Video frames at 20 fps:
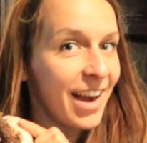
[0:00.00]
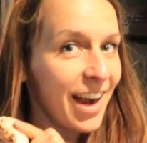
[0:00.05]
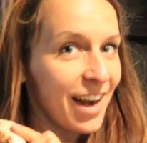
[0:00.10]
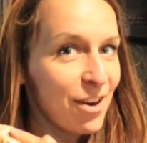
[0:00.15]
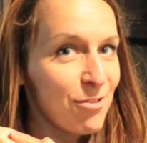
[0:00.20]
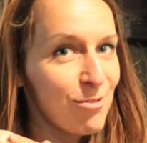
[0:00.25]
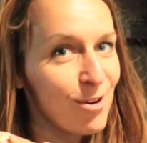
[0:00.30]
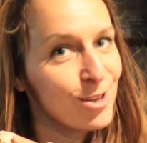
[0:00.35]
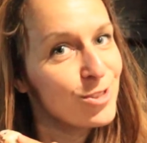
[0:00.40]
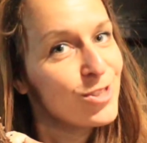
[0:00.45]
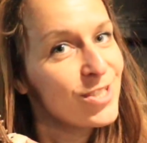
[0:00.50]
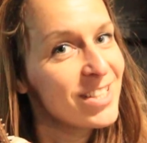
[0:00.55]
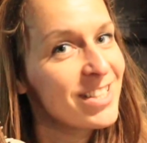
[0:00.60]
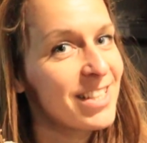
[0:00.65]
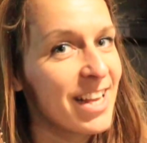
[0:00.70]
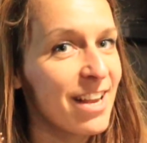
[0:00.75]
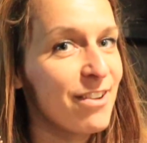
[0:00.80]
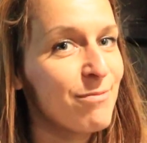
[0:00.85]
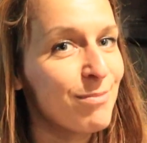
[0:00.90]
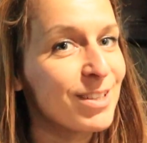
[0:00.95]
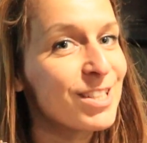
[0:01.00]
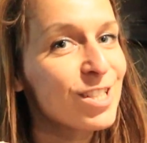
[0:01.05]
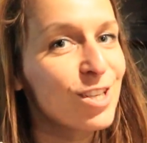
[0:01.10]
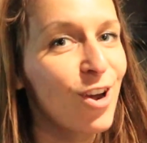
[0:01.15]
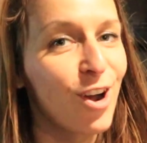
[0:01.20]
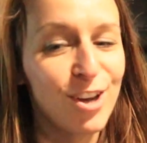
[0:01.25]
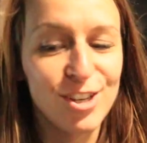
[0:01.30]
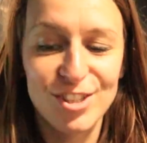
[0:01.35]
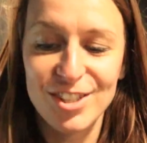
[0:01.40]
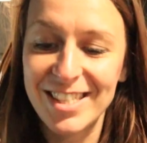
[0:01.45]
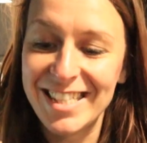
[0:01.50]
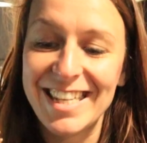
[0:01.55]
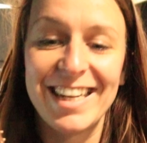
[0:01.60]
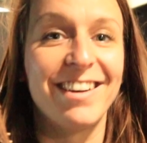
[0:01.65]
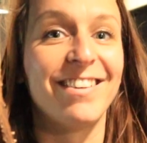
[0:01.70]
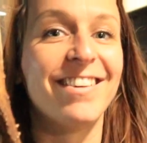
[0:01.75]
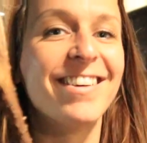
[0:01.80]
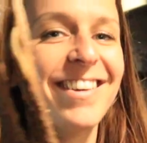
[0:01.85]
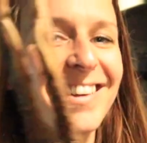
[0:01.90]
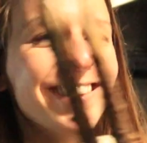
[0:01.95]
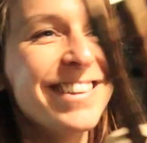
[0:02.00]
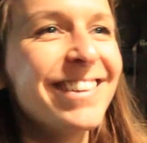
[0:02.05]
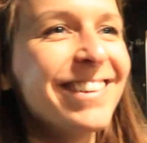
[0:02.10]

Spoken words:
Kind of want to save my Scottish deer.